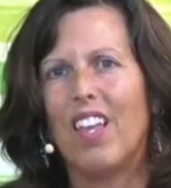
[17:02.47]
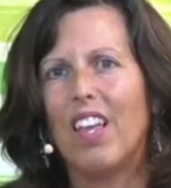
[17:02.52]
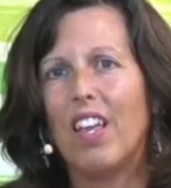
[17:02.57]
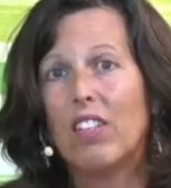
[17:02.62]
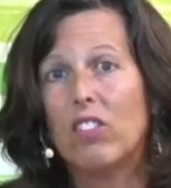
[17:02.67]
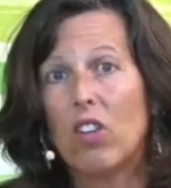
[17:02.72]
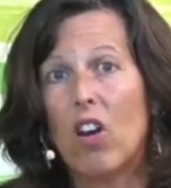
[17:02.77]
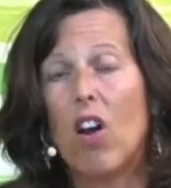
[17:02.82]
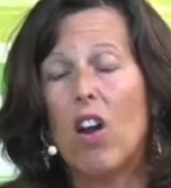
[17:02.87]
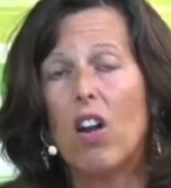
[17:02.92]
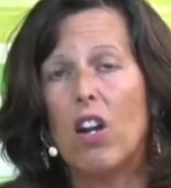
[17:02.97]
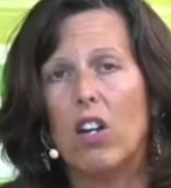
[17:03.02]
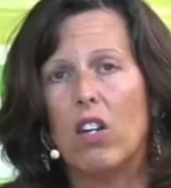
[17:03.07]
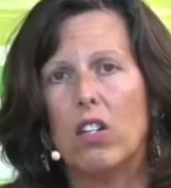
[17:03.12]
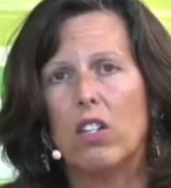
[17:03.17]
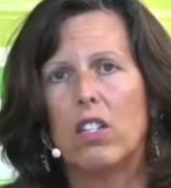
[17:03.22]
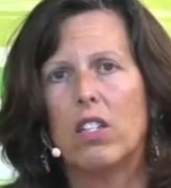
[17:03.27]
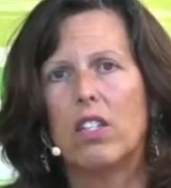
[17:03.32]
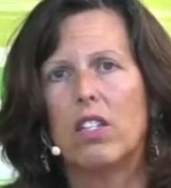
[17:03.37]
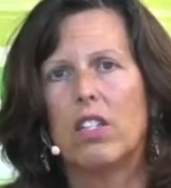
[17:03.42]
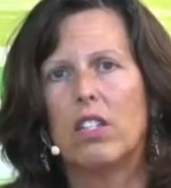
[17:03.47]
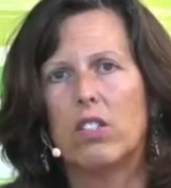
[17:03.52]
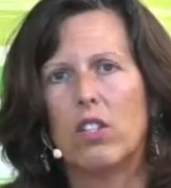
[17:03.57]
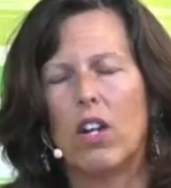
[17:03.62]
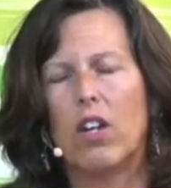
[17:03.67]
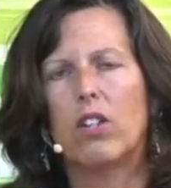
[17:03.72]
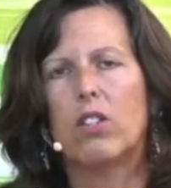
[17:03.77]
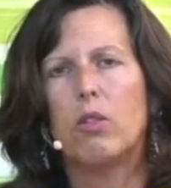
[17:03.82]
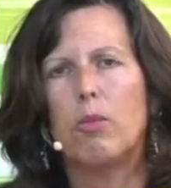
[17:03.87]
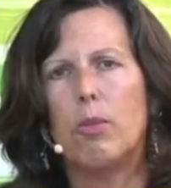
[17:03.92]
It's hard. It's
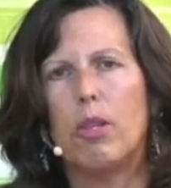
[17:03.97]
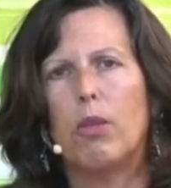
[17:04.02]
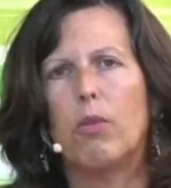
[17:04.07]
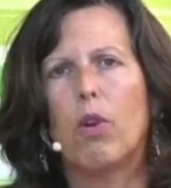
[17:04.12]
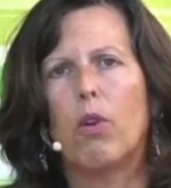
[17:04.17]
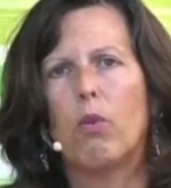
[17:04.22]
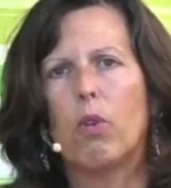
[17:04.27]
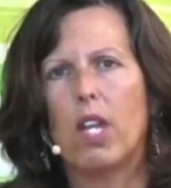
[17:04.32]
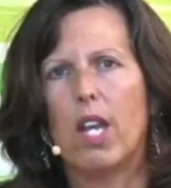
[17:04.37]
hard to be where we